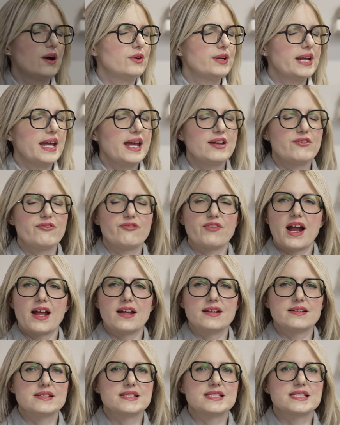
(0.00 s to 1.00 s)
Okay,
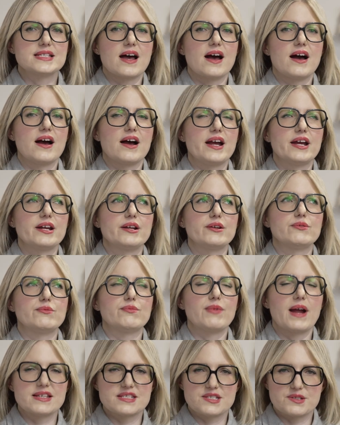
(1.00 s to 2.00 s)
friends, I
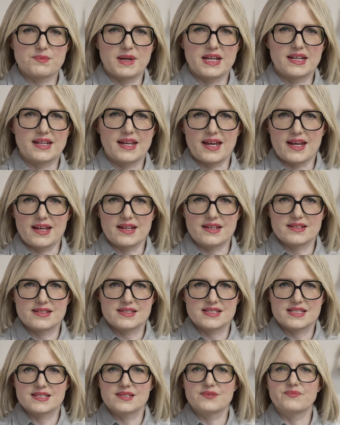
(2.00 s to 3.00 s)
rest my
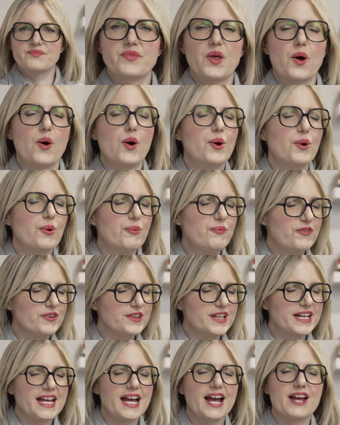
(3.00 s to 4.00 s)
case.
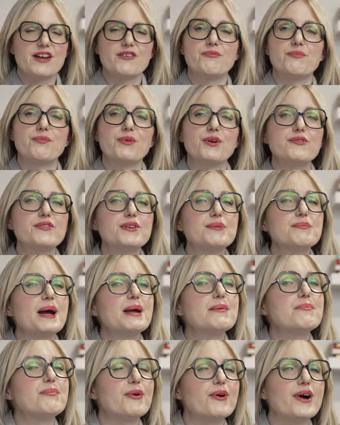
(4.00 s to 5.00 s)
Hopefully I have proven
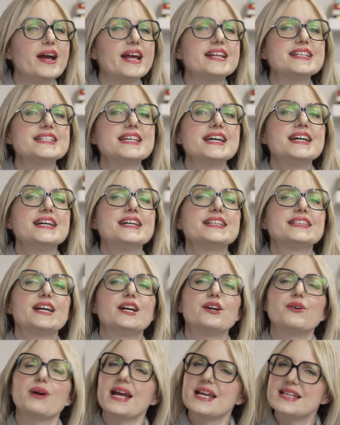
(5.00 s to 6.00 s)
my point
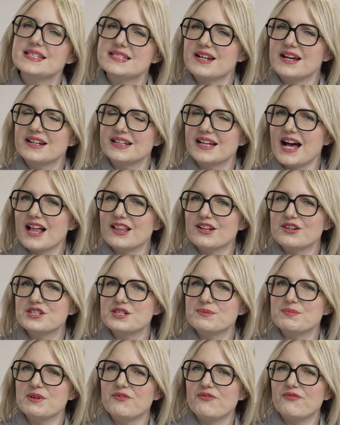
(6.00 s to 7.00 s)
that gray is not a color
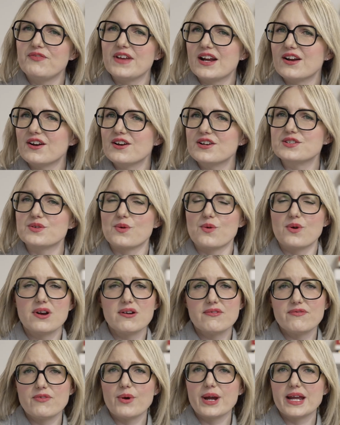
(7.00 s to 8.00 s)
to be feared
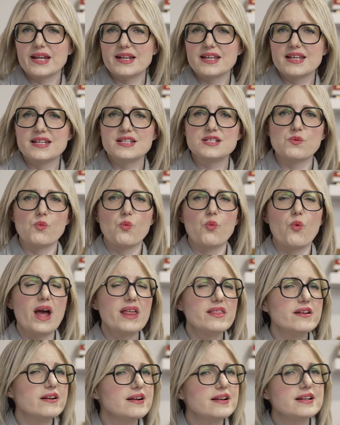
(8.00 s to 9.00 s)
or avoided,
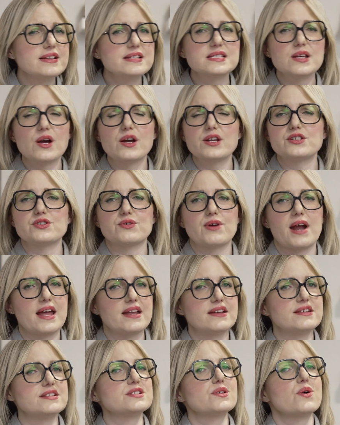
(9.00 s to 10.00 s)
whether it is on
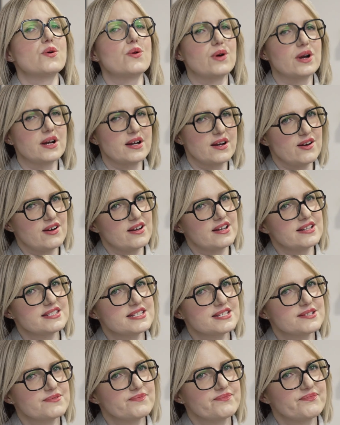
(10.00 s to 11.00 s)
trend or not.
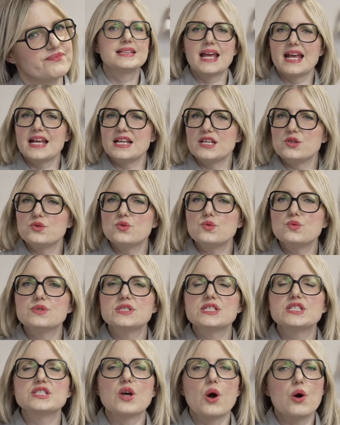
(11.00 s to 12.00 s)
Thank you
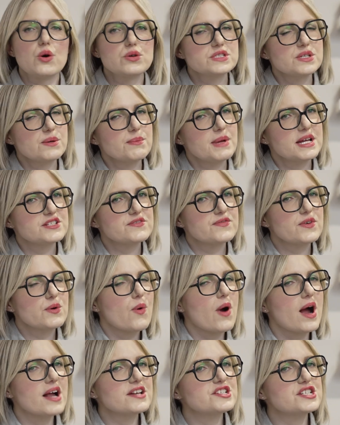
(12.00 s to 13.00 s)
so much for
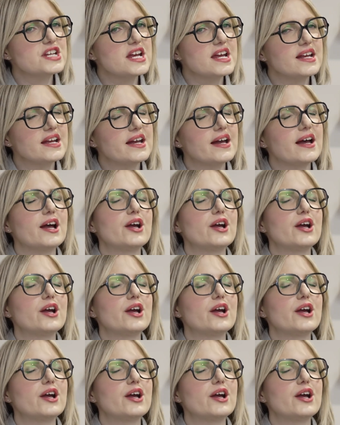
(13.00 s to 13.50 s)
watching.